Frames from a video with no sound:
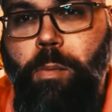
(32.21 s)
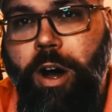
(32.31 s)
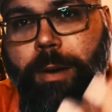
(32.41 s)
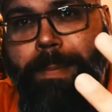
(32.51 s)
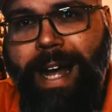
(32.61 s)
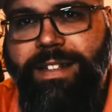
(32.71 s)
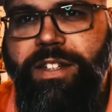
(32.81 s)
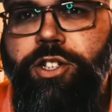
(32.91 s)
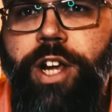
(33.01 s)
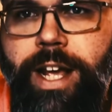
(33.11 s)
Welcome back to
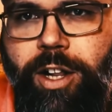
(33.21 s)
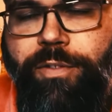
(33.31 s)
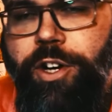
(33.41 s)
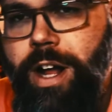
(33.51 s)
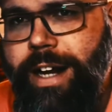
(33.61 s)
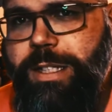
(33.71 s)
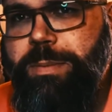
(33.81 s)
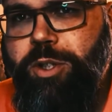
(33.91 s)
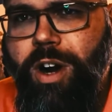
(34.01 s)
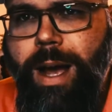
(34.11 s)
the channel. If you're not a
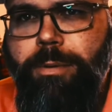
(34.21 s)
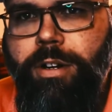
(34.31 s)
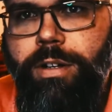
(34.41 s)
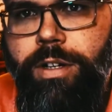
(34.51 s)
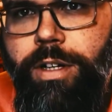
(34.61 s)
subscriber,